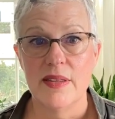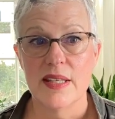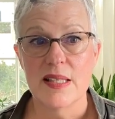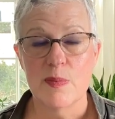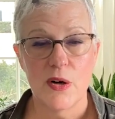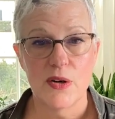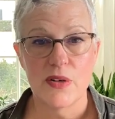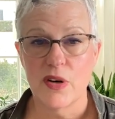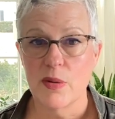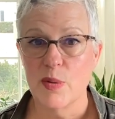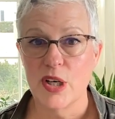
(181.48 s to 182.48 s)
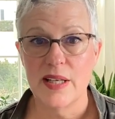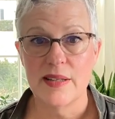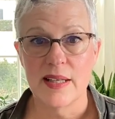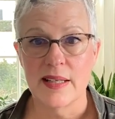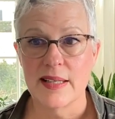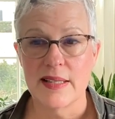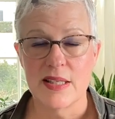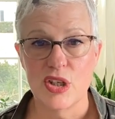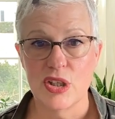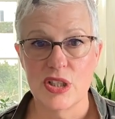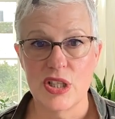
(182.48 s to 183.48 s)
this part of our brain that gets
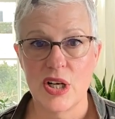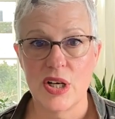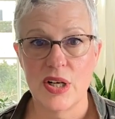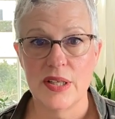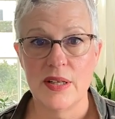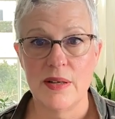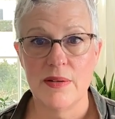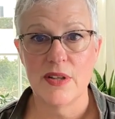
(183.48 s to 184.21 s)
hooked on